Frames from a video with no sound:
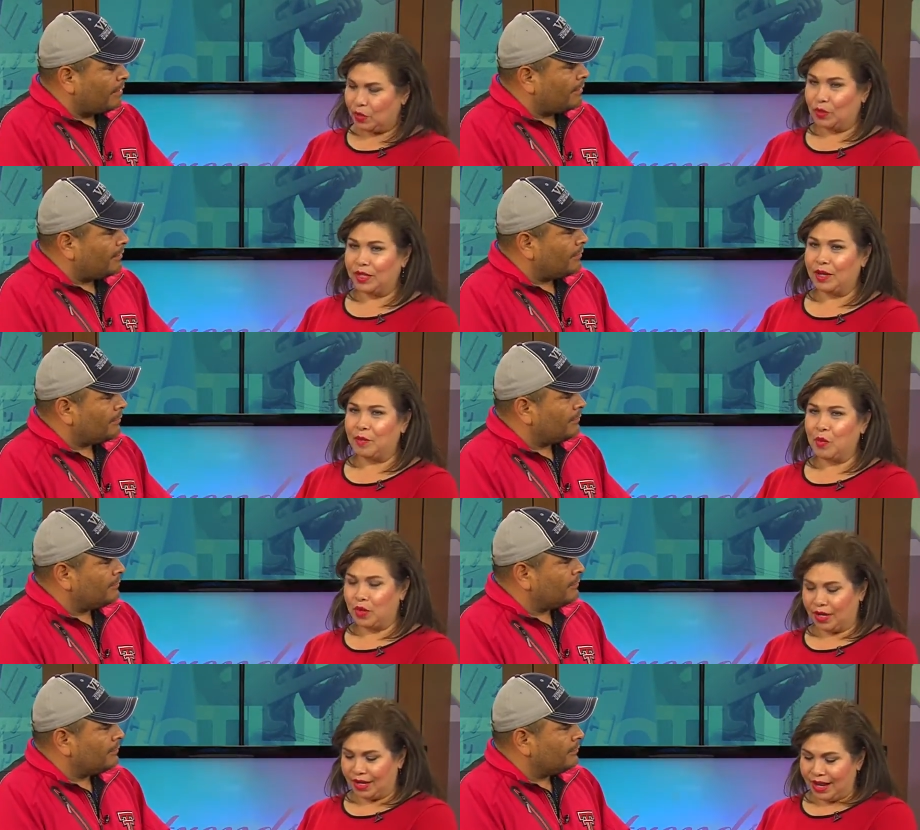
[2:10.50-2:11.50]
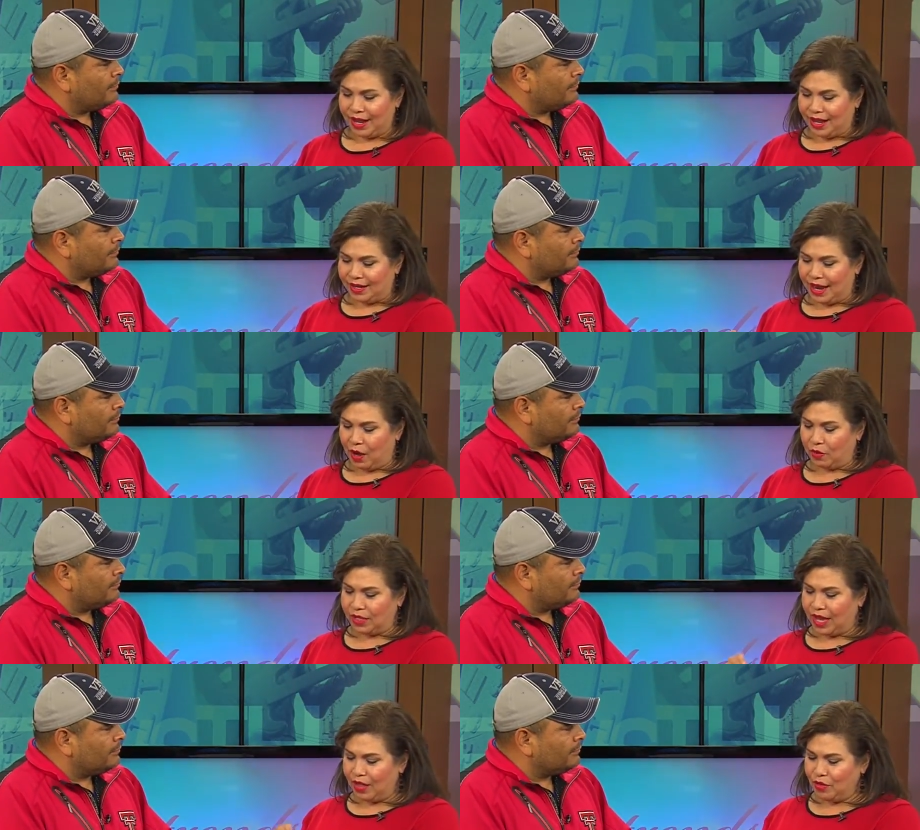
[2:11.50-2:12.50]
Speaker 1: are really important. Now,
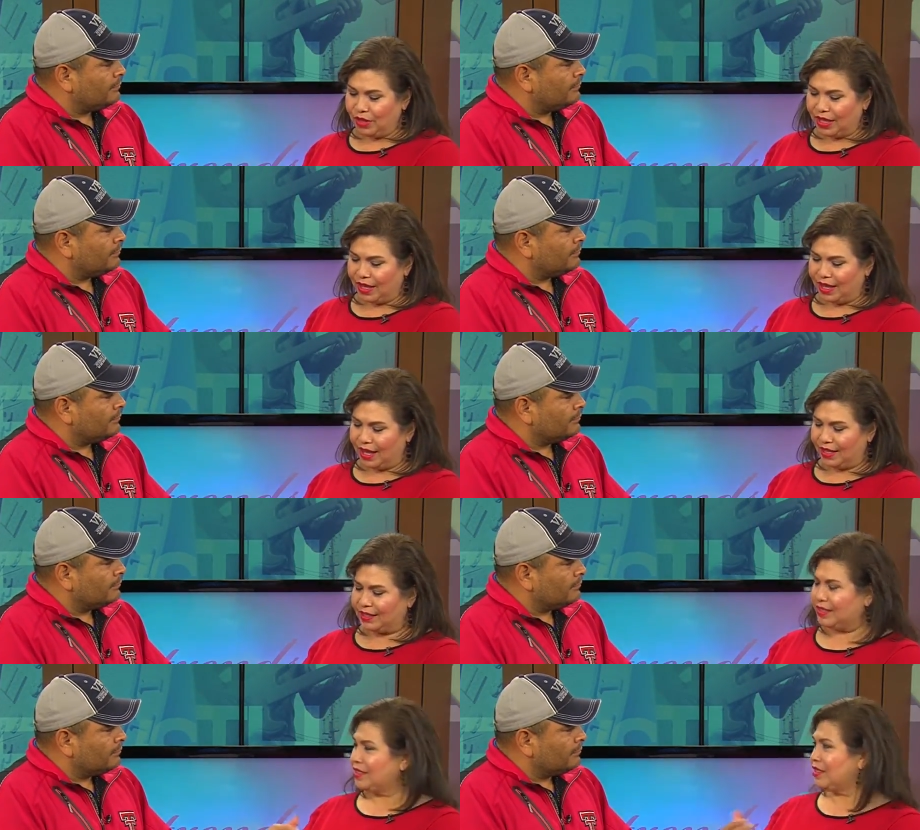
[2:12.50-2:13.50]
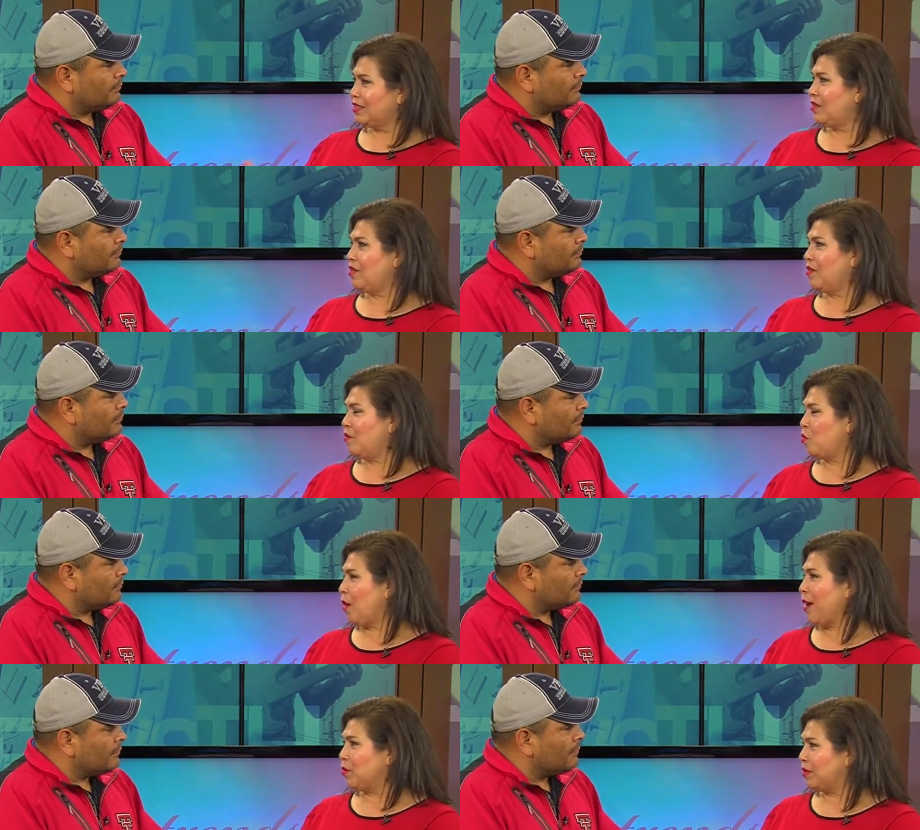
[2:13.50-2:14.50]
the other thing is the
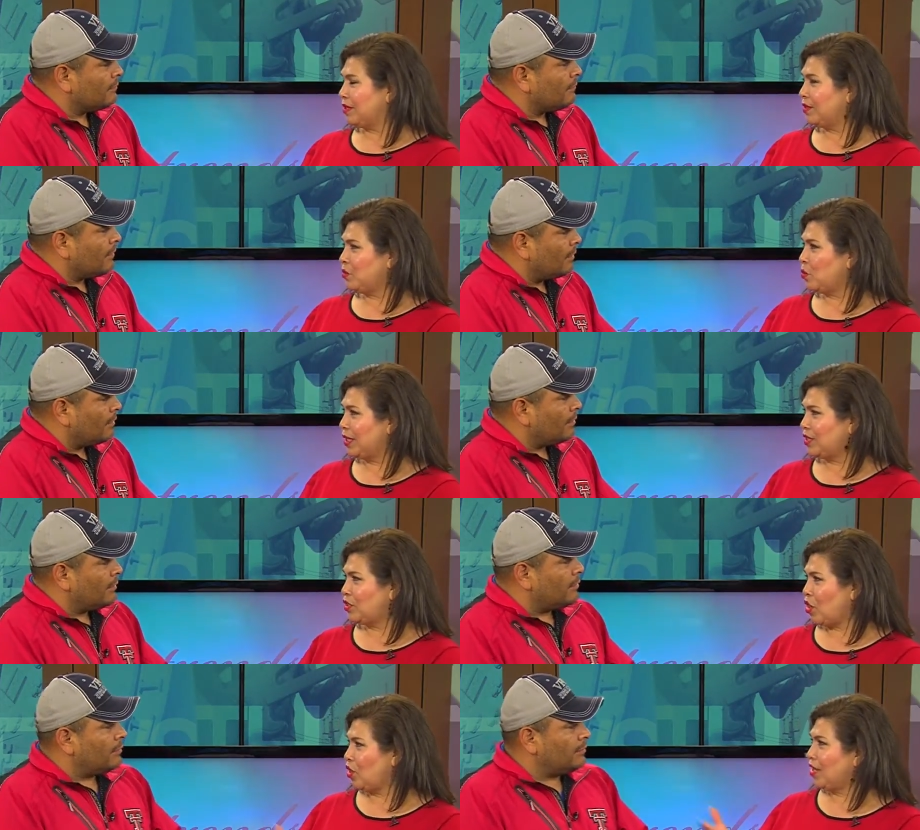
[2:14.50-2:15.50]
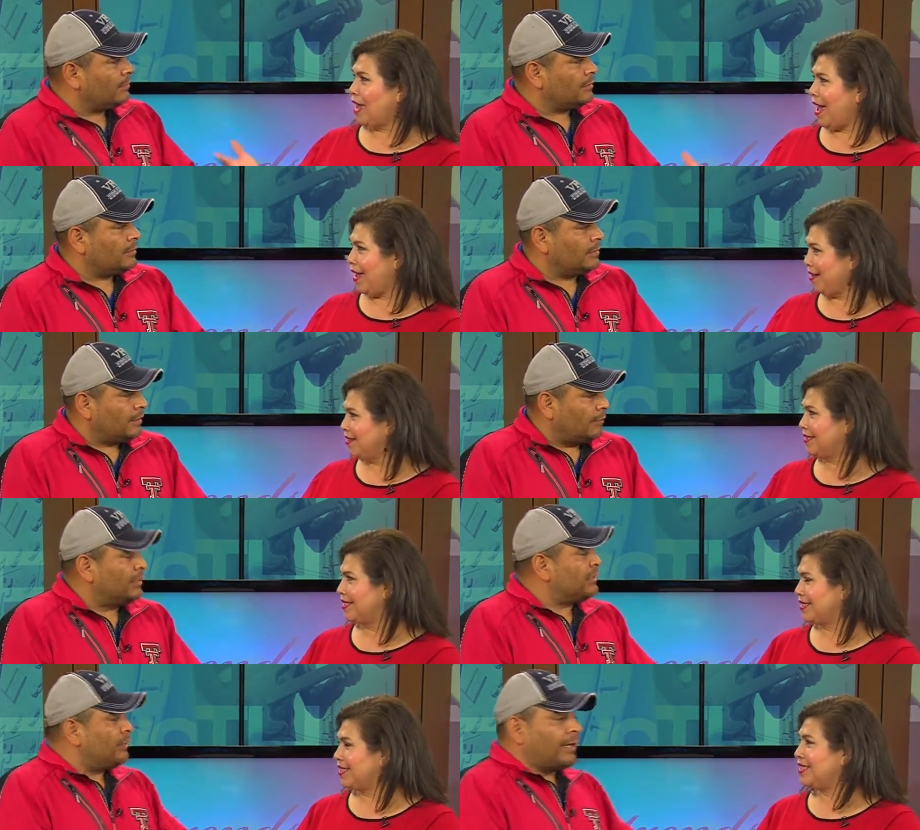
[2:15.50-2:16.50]
route we start at?
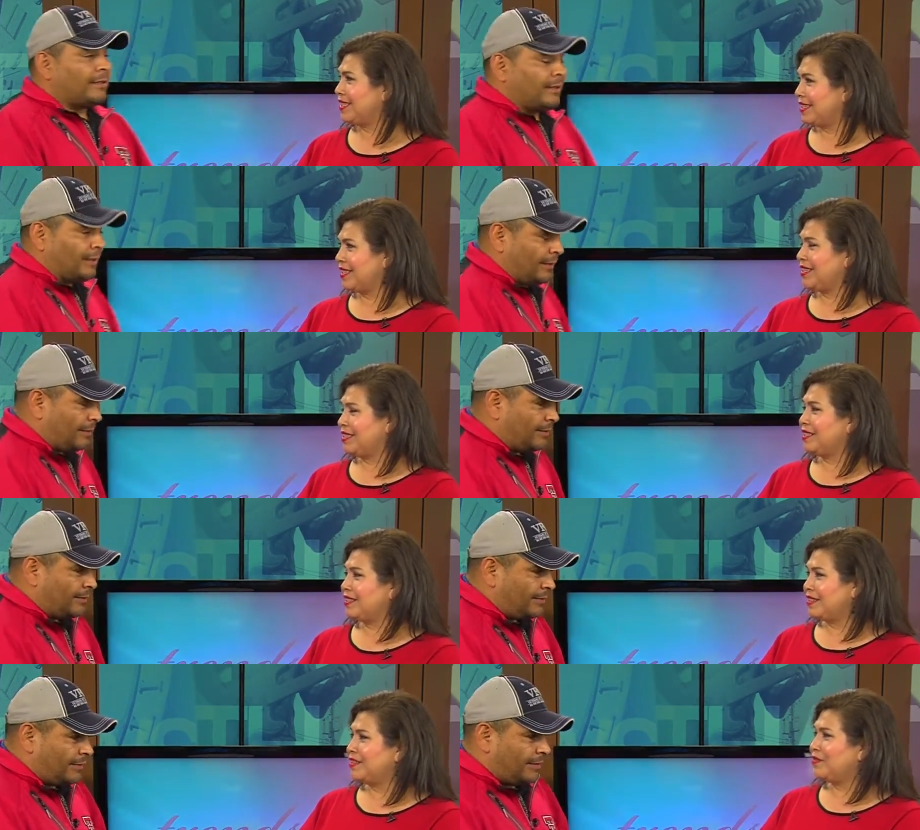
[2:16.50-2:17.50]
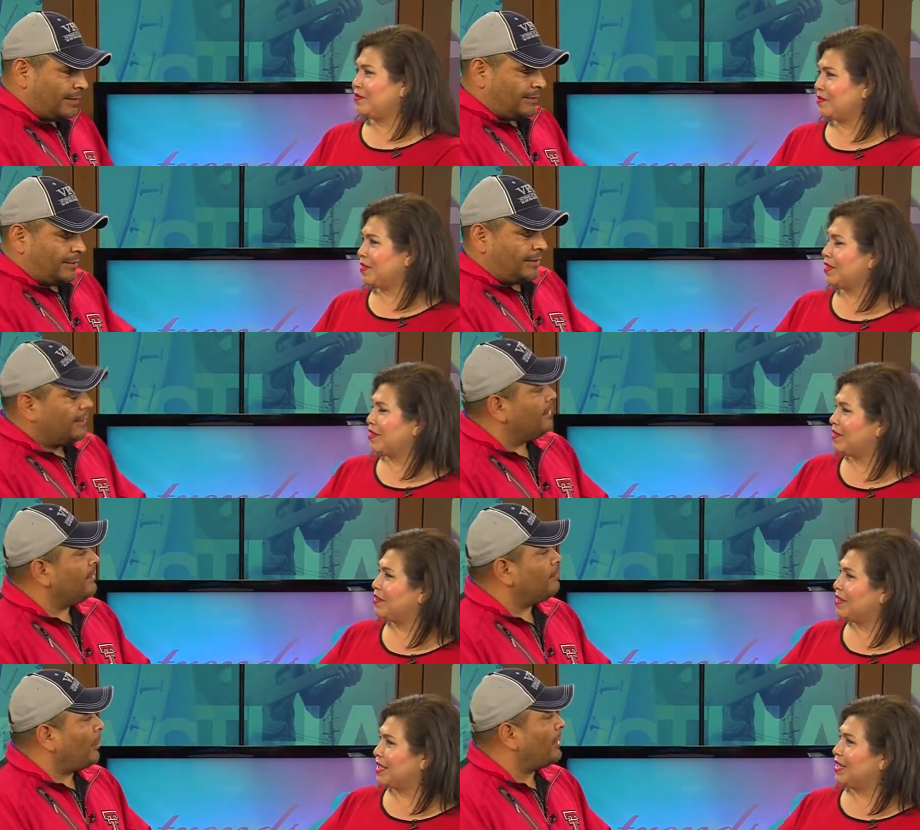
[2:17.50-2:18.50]
Speaker 2: We start at the uh, at the
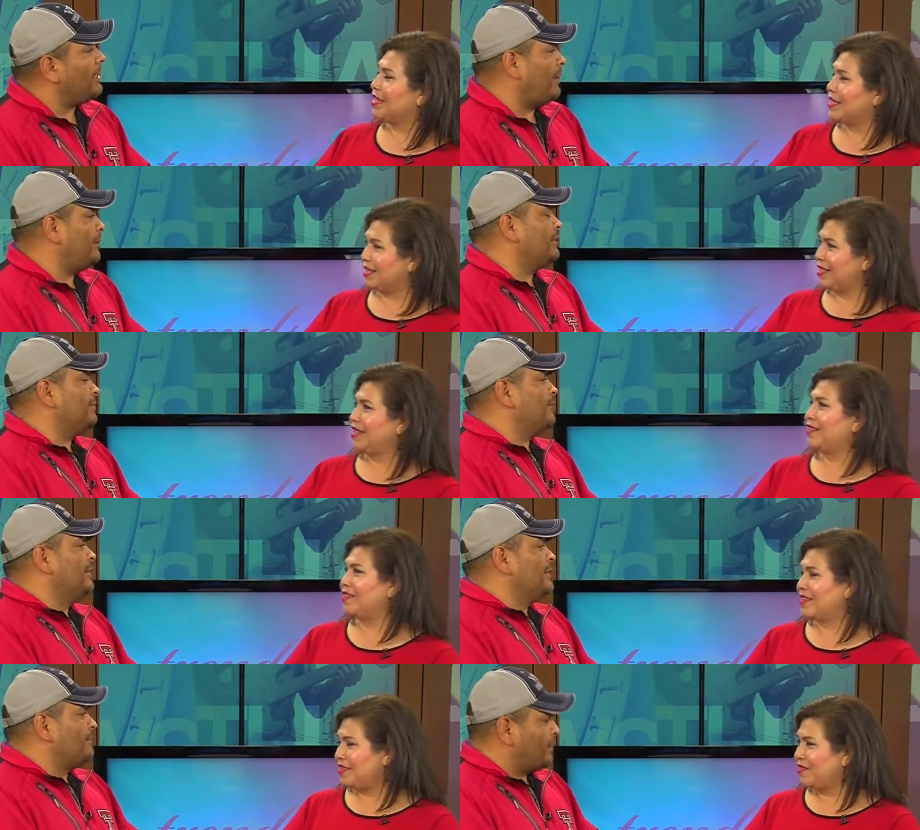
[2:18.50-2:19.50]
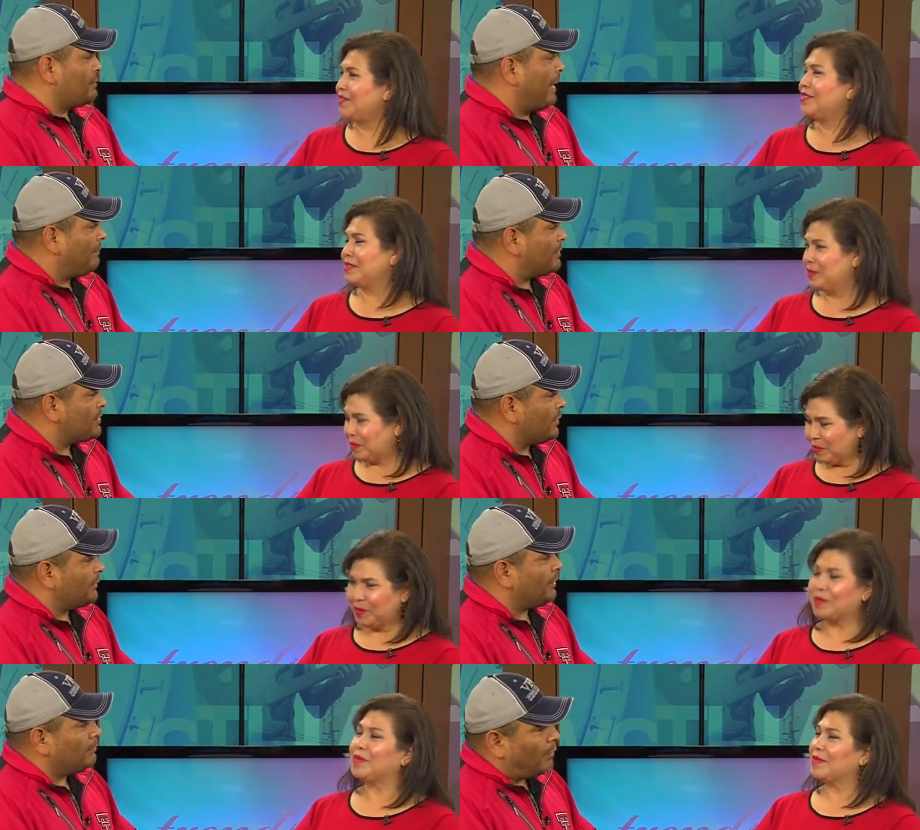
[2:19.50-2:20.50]
uh, parking lot of First Baptist
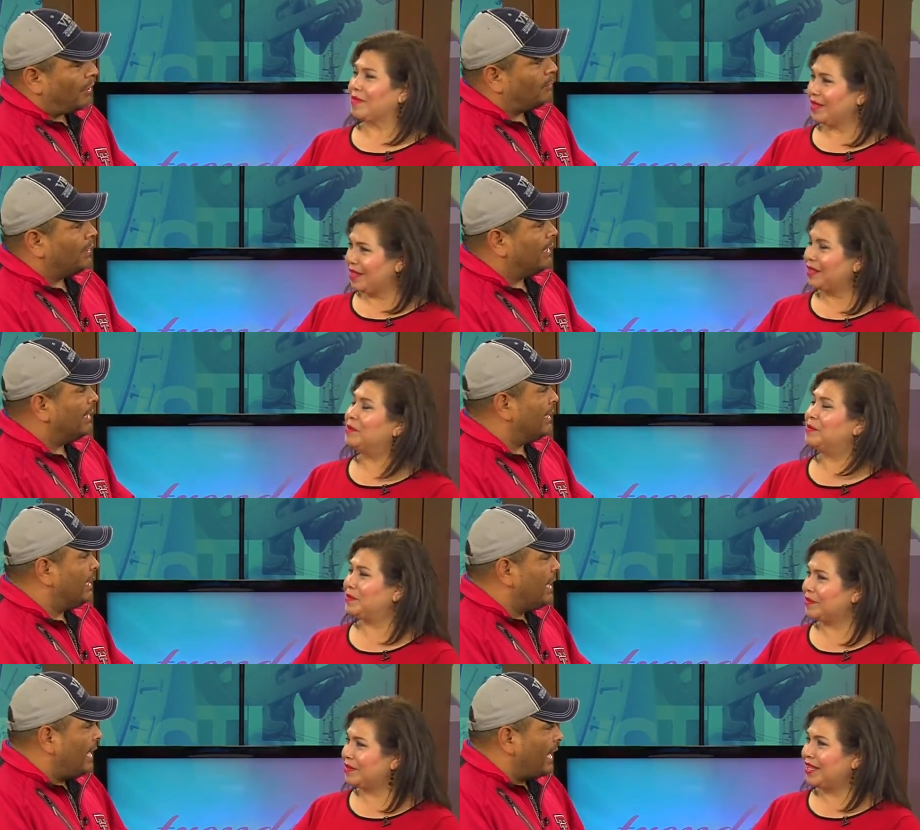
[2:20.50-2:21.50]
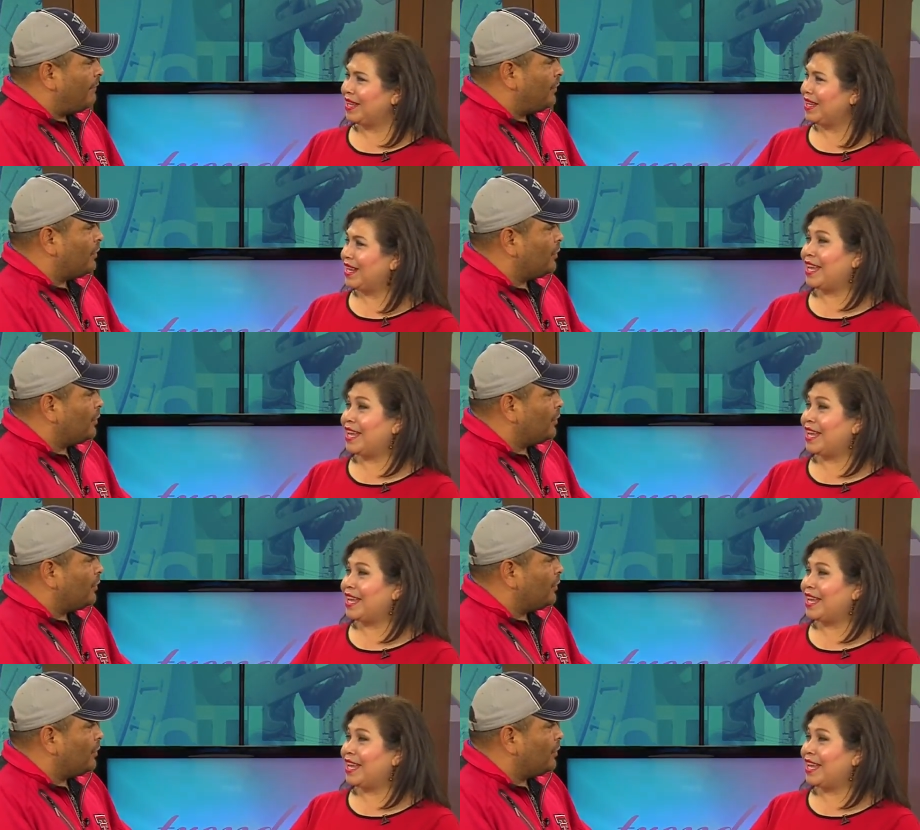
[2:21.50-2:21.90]
Church on Broadway and mm -hmm. Avenue